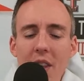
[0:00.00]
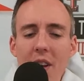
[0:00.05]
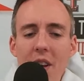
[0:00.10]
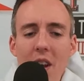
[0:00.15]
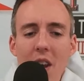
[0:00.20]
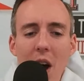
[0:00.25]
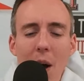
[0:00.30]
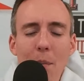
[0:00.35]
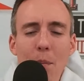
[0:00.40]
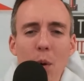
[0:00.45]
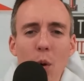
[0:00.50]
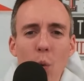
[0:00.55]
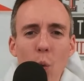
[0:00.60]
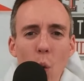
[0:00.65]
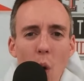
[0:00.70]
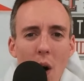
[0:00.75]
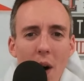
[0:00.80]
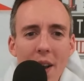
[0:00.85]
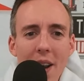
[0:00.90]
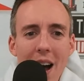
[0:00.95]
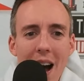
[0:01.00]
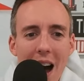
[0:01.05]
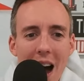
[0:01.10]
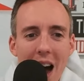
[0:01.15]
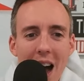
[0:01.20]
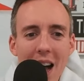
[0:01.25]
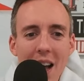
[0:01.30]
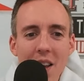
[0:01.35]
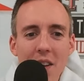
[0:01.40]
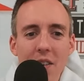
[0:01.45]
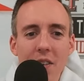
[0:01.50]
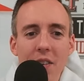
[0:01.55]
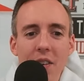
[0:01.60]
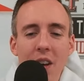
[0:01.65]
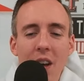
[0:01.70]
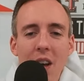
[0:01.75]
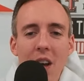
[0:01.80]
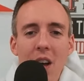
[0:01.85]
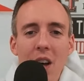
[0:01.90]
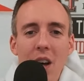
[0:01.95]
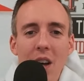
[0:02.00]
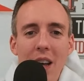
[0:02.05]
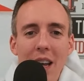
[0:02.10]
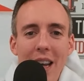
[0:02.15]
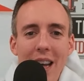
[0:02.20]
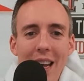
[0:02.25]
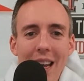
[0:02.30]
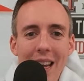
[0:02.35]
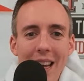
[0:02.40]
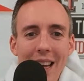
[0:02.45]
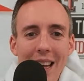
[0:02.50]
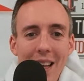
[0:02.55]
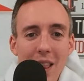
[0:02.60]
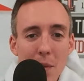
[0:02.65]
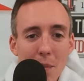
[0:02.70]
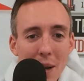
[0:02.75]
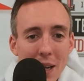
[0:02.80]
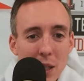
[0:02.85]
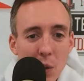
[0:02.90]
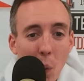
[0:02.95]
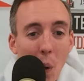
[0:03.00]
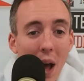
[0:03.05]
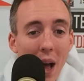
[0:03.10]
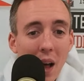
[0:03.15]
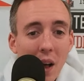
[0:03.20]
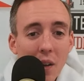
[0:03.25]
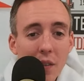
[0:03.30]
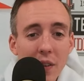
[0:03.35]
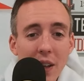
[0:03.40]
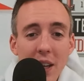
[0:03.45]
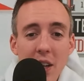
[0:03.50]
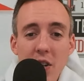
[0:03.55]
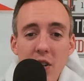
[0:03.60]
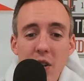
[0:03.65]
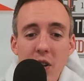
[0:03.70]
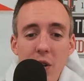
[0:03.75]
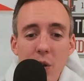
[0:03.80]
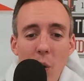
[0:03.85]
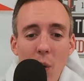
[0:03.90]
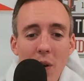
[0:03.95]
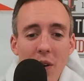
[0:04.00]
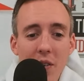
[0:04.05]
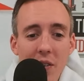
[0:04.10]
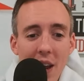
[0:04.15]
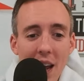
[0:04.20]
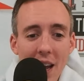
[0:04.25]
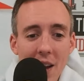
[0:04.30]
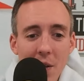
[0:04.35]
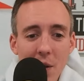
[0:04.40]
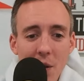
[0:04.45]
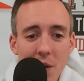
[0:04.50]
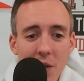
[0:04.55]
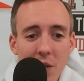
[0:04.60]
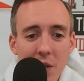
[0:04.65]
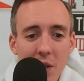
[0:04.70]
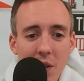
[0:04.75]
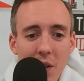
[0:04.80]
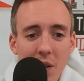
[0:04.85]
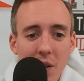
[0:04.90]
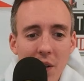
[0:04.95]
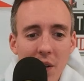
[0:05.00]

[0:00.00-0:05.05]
the number one odds in the Big 12 is Shedeur Sanders?